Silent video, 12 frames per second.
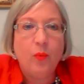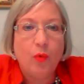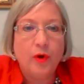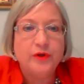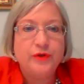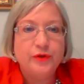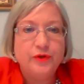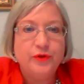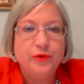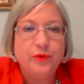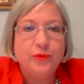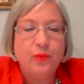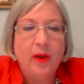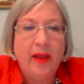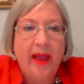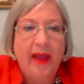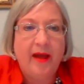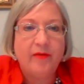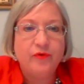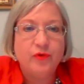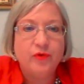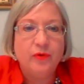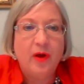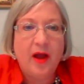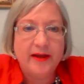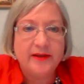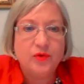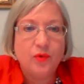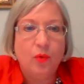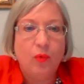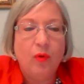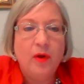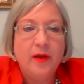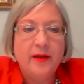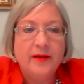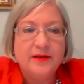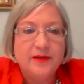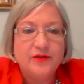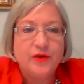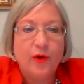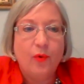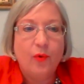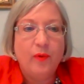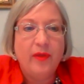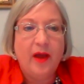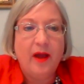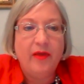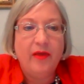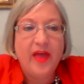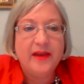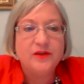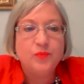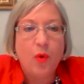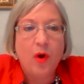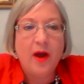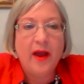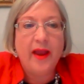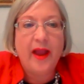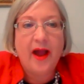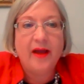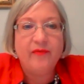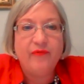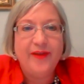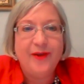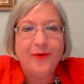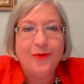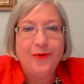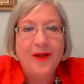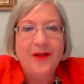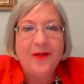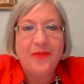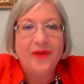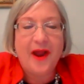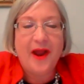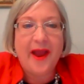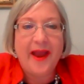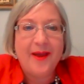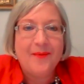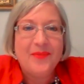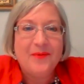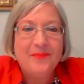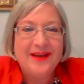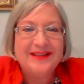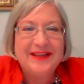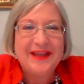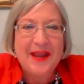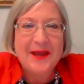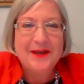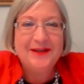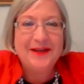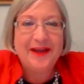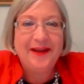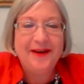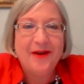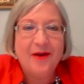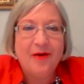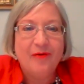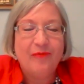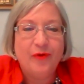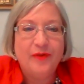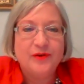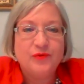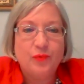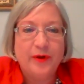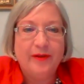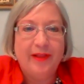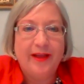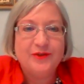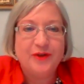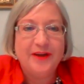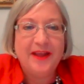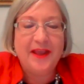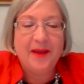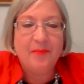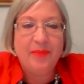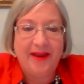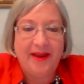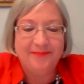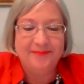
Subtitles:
want to do after high school. So that is why I feel that I am the best candidate for this re-election campaign.